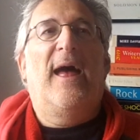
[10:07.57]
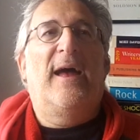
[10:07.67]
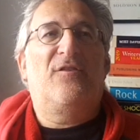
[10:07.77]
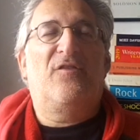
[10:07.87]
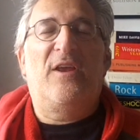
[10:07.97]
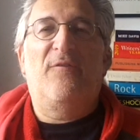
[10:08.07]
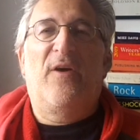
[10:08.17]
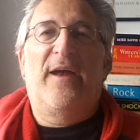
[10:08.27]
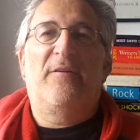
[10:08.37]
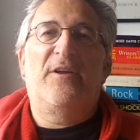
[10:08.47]
and she
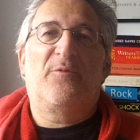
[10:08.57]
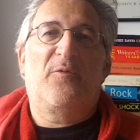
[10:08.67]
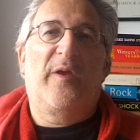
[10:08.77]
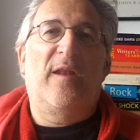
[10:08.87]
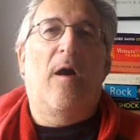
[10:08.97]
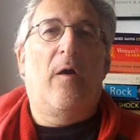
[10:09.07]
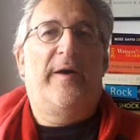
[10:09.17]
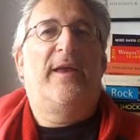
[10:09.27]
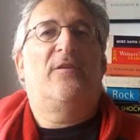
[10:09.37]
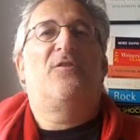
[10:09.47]
varies between
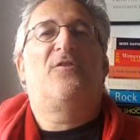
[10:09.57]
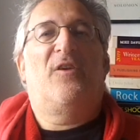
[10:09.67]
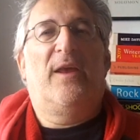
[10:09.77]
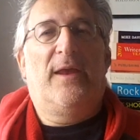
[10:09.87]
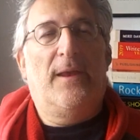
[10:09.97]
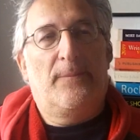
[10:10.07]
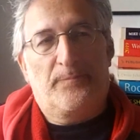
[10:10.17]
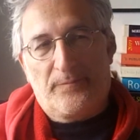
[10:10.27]
I and she.